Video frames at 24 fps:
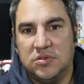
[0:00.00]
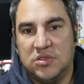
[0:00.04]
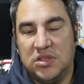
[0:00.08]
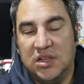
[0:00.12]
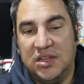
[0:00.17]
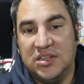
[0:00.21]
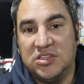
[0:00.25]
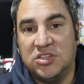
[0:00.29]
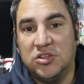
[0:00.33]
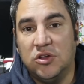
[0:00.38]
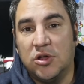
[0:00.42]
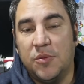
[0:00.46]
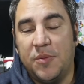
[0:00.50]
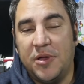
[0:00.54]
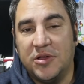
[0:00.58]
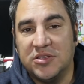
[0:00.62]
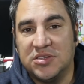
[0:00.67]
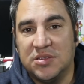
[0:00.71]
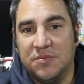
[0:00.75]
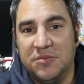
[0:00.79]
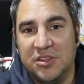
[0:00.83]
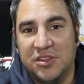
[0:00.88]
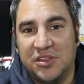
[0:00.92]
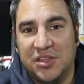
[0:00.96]
So let's talk about
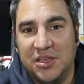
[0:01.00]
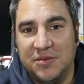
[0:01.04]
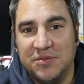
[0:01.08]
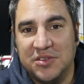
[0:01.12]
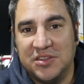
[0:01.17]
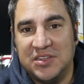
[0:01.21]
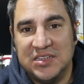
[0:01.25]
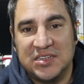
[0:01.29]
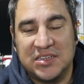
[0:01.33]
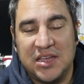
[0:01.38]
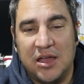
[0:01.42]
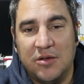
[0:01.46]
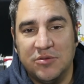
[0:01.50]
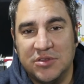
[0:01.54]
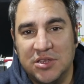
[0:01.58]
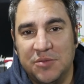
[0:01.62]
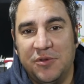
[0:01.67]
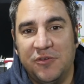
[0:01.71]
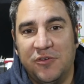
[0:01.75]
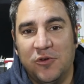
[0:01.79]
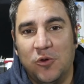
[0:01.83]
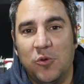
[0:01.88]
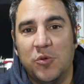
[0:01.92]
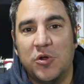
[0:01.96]
some of the themes I discounted
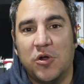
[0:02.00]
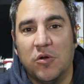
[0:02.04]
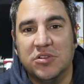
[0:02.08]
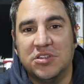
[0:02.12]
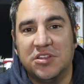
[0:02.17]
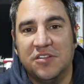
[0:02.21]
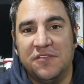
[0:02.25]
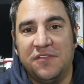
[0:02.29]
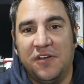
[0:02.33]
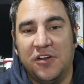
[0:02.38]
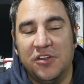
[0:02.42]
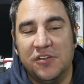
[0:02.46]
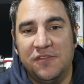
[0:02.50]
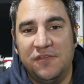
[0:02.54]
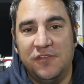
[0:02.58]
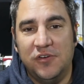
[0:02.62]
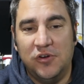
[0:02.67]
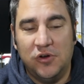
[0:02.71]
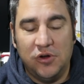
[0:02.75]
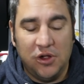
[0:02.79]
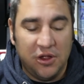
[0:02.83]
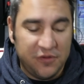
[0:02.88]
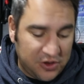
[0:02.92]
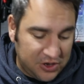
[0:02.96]
before we go on to the final
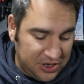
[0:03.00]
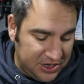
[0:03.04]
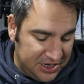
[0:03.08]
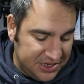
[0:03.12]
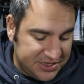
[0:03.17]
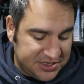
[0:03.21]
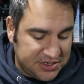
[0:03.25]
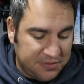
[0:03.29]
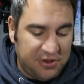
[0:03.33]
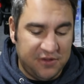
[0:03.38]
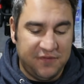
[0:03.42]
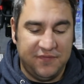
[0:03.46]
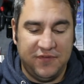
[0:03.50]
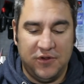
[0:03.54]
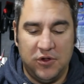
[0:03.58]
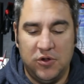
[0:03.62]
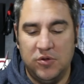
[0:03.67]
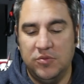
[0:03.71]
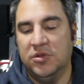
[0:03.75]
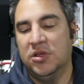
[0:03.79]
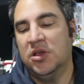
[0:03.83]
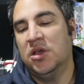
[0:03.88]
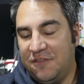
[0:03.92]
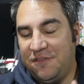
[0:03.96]
four. I've got a list on my
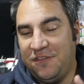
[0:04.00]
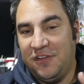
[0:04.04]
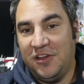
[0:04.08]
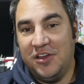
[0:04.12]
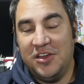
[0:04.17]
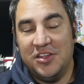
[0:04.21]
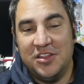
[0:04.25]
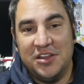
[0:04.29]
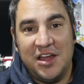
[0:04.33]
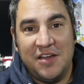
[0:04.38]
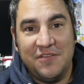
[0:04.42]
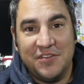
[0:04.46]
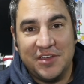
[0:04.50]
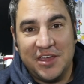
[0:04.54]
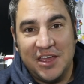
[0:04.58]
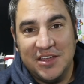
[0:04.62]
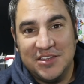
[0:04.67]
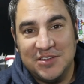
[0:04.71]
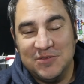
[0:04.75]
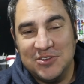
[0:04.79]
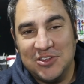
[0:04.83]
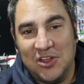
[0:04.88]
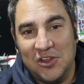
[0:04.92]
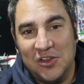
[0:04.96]
phone. Flight of the
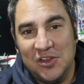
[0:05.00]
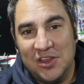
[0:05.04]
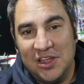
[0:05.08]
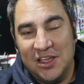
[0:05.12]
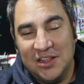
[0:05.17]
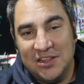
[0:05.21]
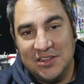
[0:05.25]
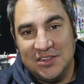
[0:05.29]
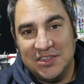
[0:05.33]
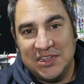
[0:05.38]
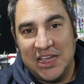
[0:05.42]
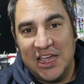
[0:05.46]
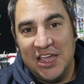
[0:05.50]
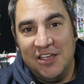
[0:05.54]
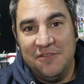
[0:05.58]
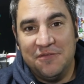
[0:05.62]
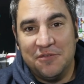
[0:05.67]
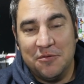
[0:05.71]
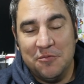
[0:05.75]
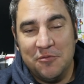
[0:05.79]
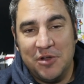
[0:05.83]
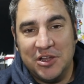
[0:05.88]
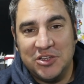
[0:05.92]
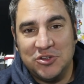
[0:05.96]
Navigator was on there. Dave
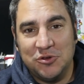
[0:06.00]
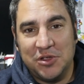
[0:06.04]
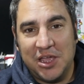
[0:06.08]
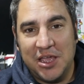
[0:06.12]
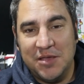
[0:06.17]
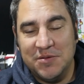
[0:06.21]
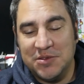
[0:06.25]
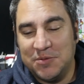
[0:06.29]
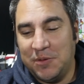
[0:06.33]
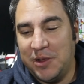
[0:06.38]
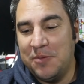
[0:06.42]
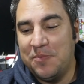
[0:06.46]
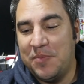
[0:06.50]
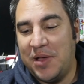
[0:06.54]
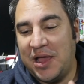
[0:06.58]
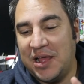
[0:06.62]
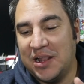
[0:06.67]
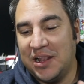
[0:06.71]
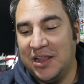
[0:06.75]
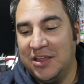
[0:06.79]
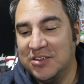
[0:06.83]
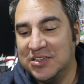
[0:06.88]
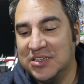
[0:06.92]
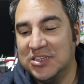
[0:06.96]
from Retro Games Played
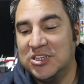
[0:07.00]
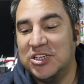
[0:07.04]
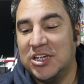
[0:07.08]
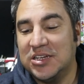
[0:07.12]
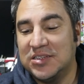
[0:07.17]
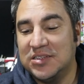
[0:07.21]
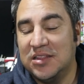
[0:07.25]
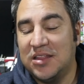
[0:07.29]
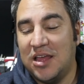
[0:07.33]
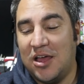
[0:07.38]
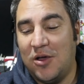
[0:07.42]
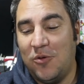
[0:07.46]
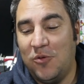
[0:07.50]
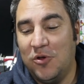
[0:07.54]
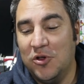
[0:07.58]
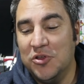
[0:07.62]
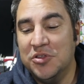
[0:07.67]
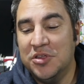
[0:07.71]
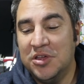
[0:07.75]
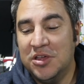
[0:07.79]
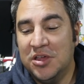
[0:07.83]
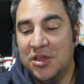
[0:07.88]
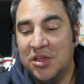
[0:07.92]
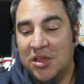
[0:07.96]
Badly suggested that
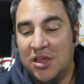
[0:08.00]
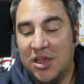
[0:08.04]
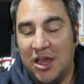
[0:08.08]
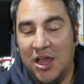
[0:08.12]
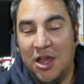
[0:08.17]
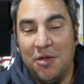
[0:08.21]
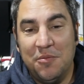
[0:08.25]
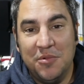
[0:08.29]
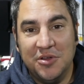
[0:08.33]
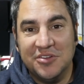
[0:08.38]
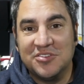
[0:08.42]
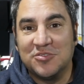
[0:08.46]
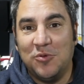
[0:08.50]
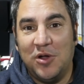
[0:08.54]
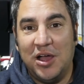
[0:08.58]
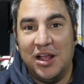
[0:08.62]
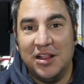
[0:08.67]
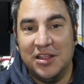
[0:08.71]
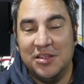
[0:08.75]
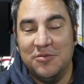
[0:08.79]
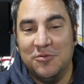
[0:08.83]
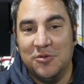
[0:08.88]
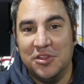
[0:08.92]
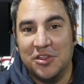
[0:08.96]
one um, as
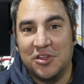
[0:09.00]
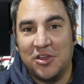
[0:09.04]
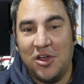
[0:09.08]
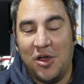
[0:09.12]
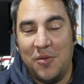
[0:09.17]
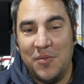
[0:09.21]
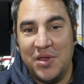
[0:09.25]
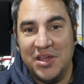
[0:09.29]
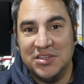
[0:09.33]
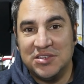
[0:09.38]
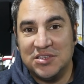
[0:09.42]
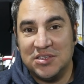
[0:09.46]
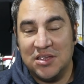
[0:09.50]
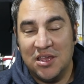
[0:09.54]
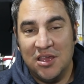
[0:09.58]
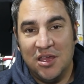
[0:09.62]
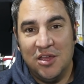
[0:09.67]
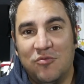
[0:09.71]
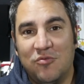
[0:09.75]
well in one of the comments.